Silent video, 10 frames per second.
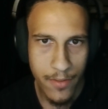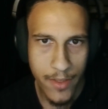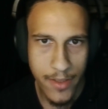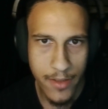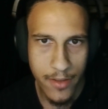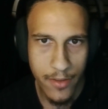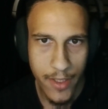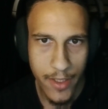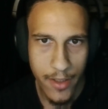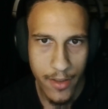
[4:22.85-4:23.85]
the reason
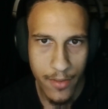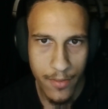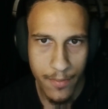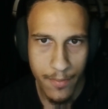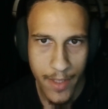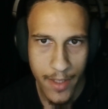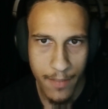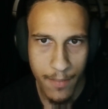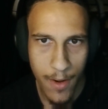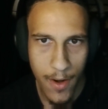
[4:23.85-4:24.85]
Greenio
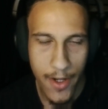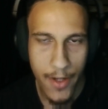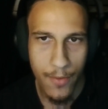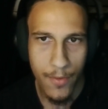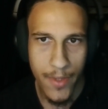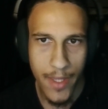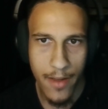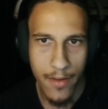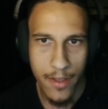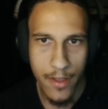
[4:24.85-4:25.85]
made Mario
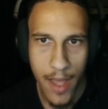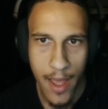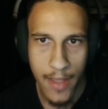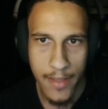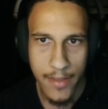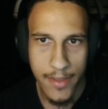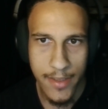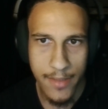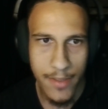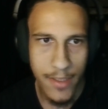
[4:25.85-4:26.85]
without the eyes
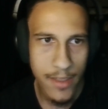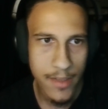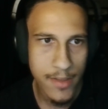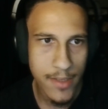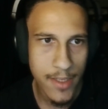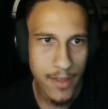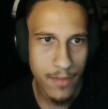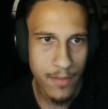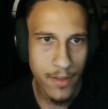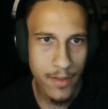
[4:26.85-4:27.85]
is because in
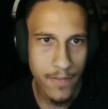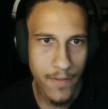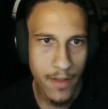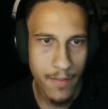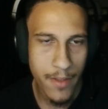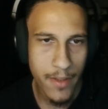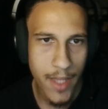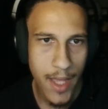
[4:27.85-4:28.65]
the real development,